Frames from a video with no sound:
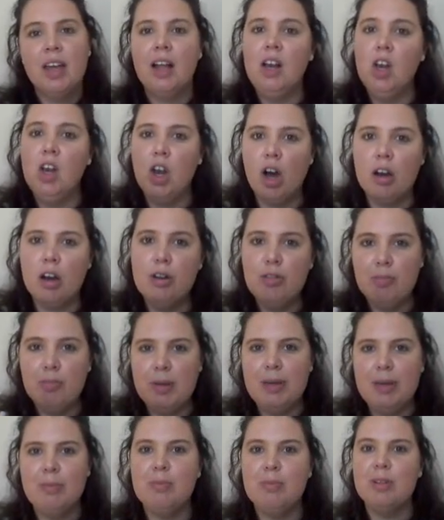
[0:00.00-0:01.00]
a lot of
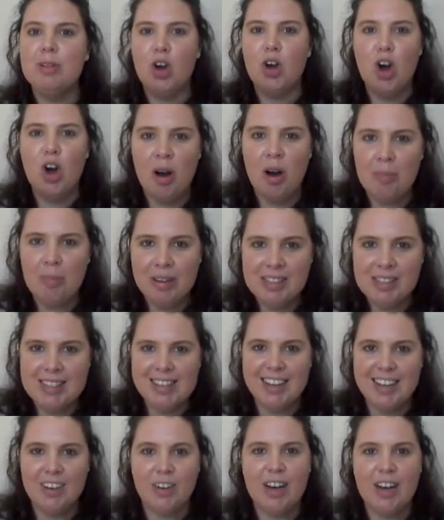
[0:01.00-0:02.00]
people are
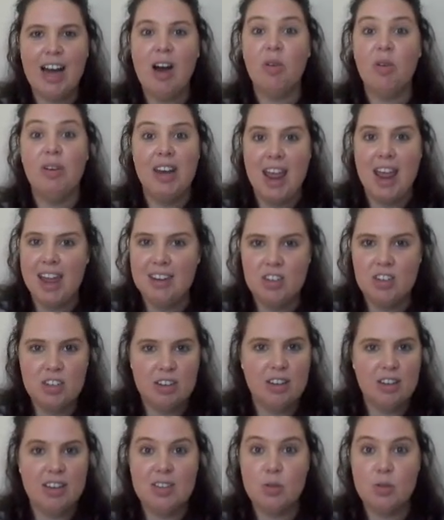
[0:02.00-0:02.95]
commenting on how nature